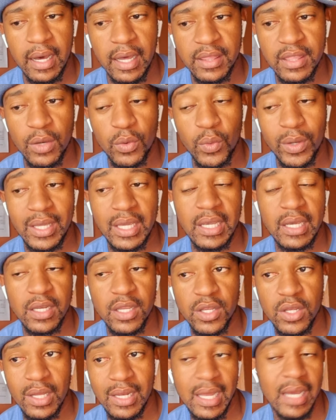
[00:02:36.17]
they're working at
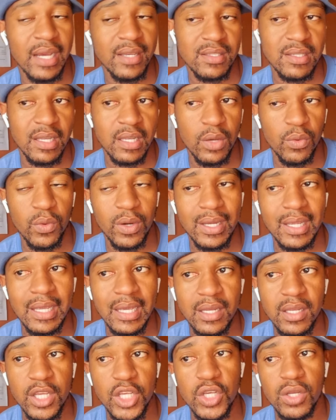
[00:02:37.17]
the, like I said, they're working
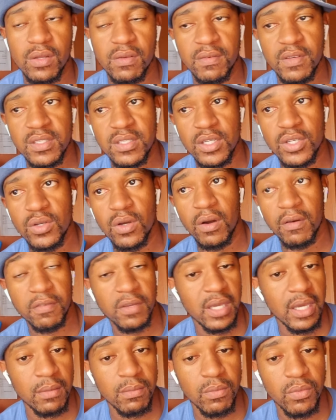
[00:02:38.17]
at the University of
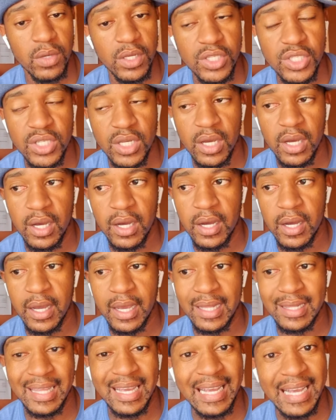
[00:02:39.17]
Cambridge,
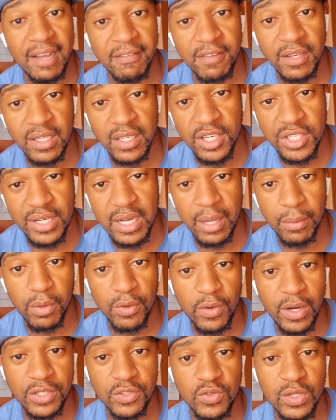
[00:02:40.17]
at the Cavendish
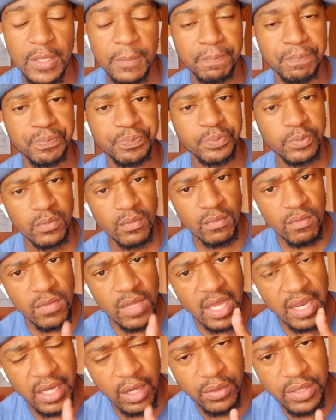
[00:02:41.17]
Laboratory.
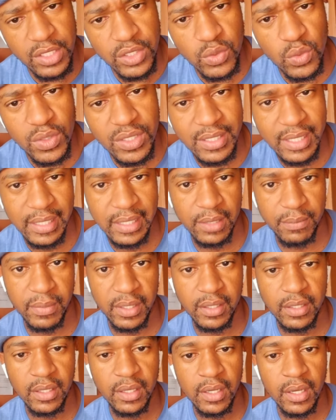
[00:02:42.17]
Now these two
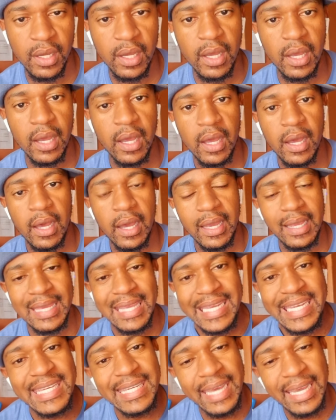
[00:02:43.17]
gentlemen,
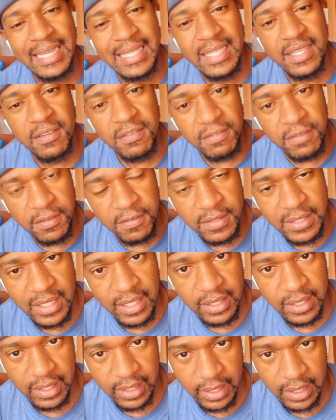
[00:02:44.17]
in
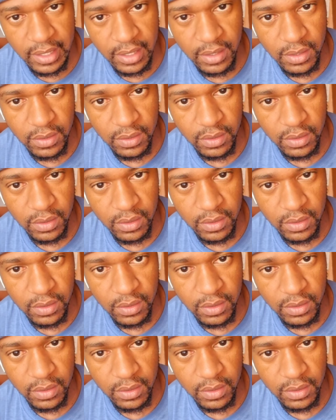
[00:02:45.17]
1953,